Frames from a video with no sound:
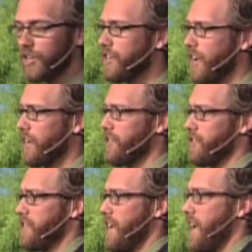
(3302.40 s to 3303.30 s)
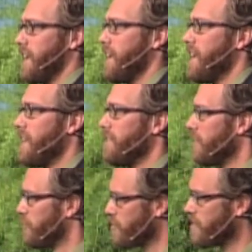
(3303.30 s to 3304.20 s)
could not understand
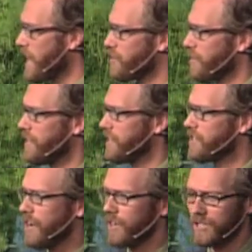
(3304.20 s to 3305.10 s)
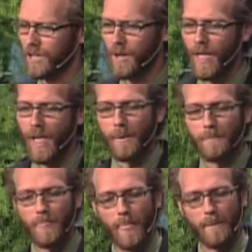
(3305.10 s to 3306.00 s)
the true nature of these songs."
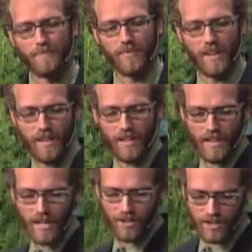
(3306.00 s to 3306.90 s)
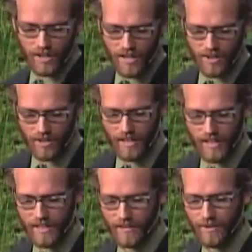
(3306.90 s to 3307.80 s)
here's a
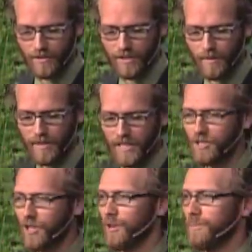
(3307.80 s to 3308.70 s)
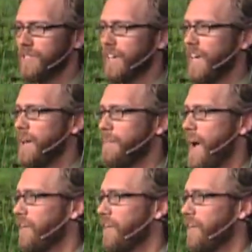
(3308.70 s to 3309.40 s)
list of some of these terms that came